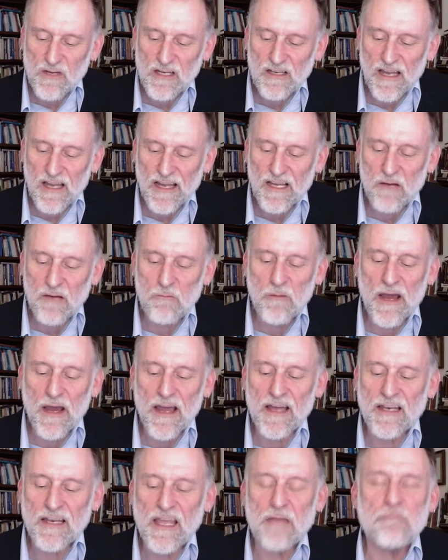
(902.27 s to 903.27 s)
me like a
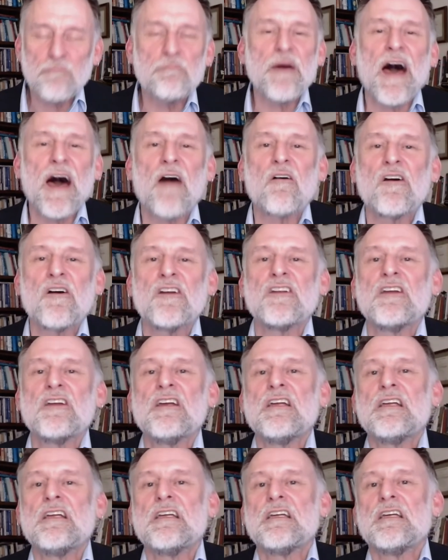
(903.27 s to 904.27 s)
man empowered
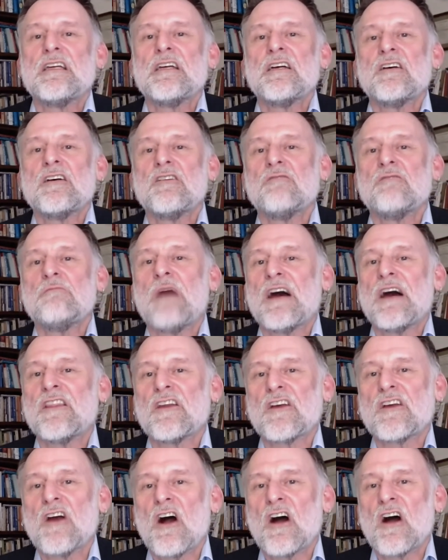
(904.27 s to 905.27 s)
by
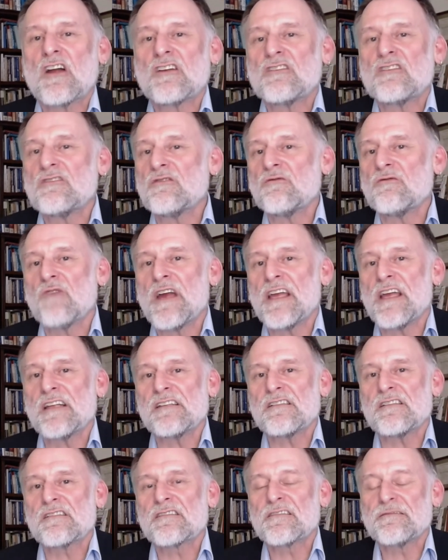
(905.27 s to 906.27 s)
the God who
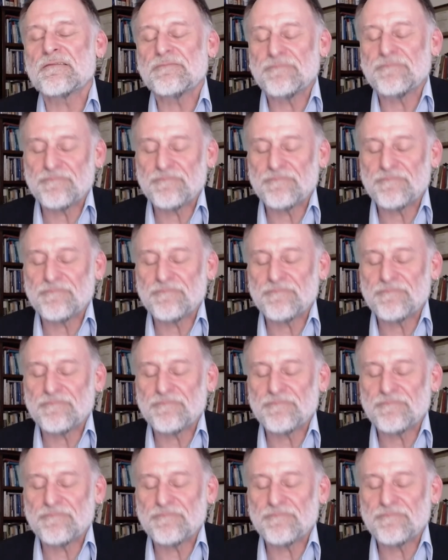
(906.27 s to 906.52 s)
reigns.